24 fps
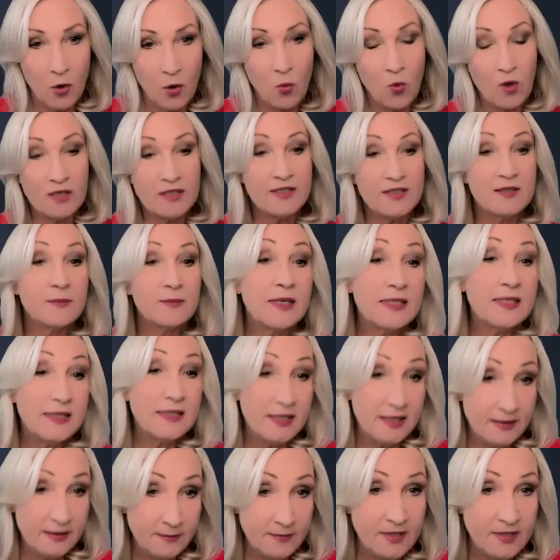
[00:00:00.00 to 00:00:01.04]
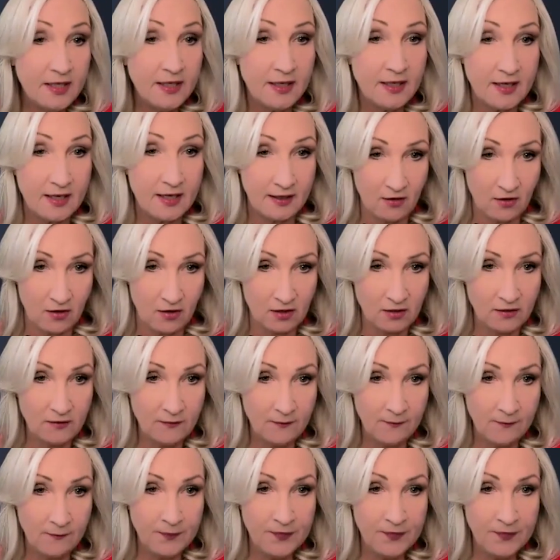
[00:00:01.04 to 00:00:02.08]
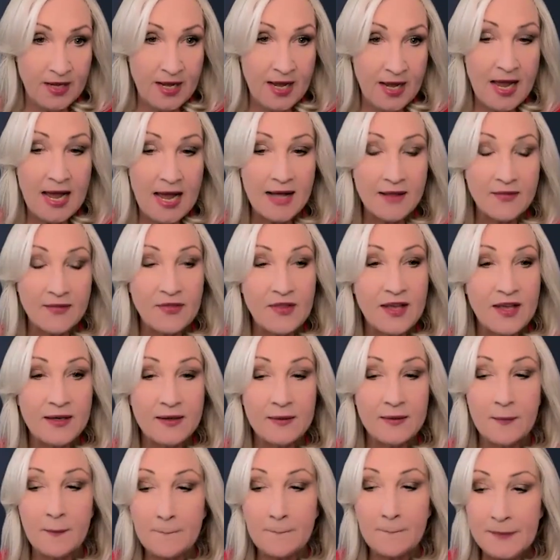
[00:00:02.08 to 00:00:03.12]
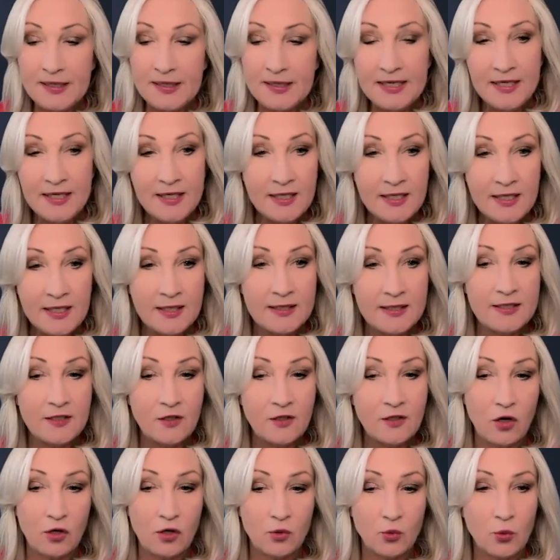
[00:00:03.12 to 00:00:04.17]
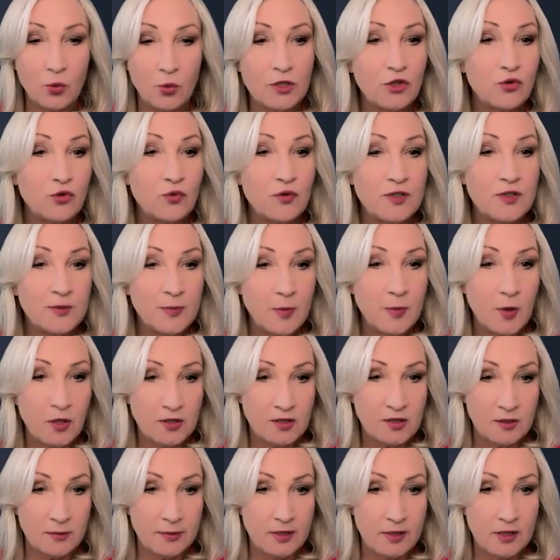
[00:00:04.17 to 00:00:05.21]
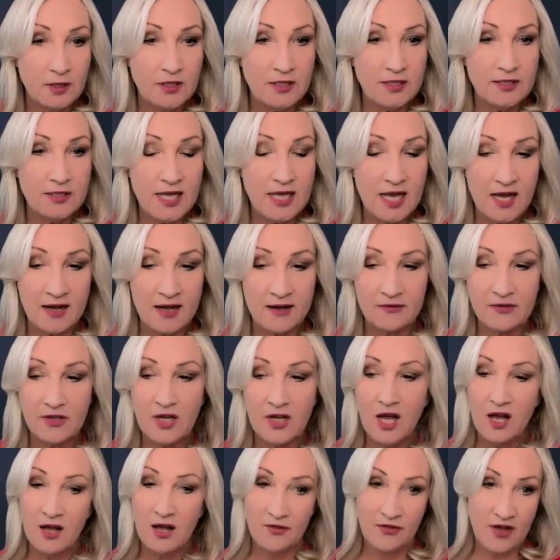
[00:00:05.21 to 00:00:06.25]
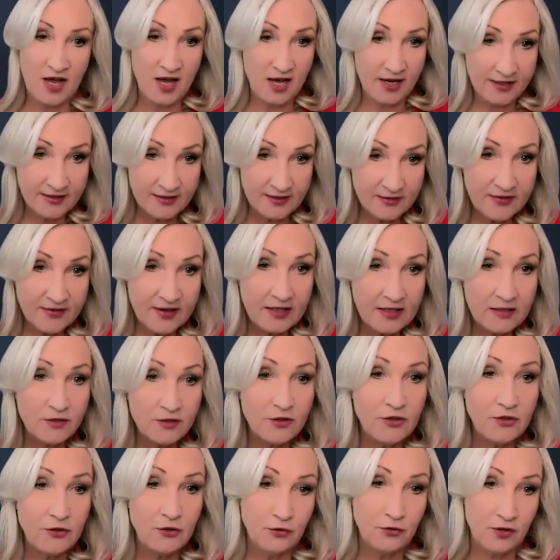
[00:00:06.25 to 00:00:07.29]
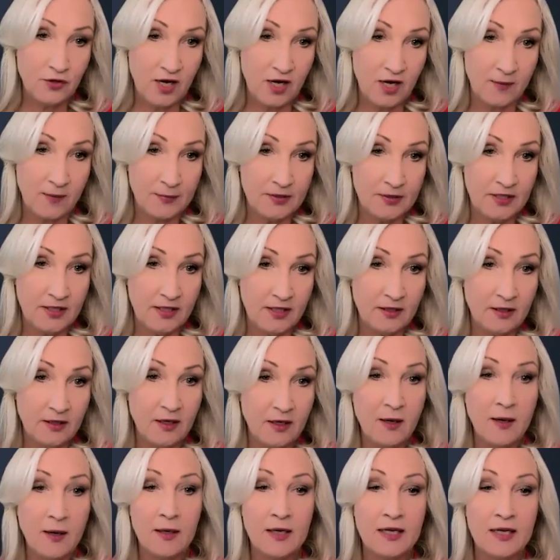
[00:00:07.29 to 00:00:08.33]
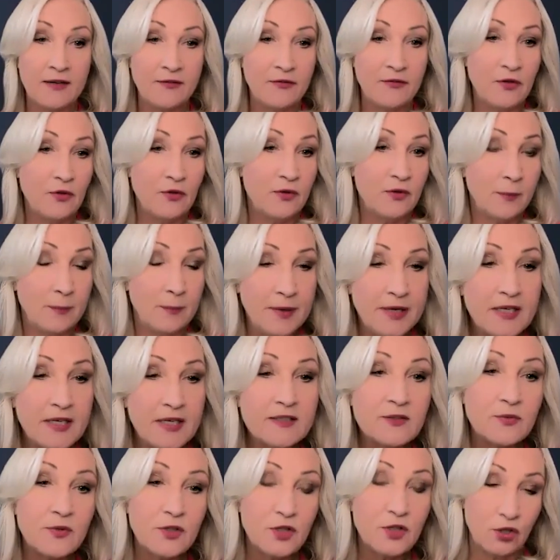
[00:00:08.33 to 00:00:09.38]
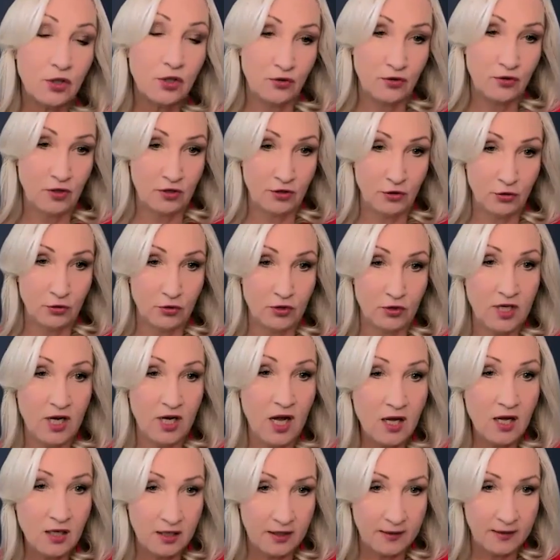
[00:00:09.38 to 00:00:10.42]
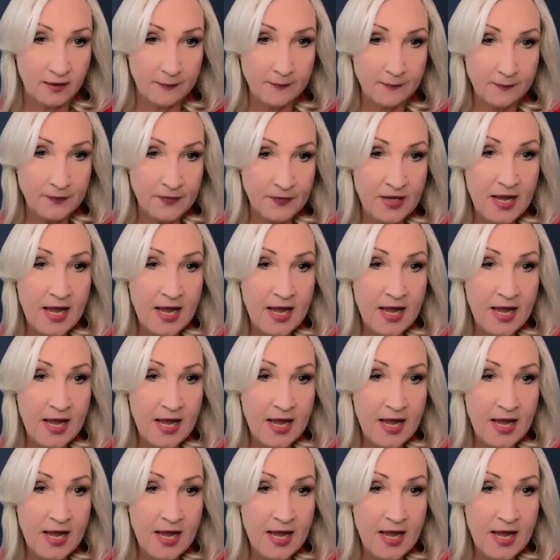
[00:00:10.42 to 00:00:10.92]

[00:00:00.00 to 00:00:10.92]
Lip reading: What is my team taking on? And then being clear on which responsibilities have the highest value to your company, give you the biggest return on your time.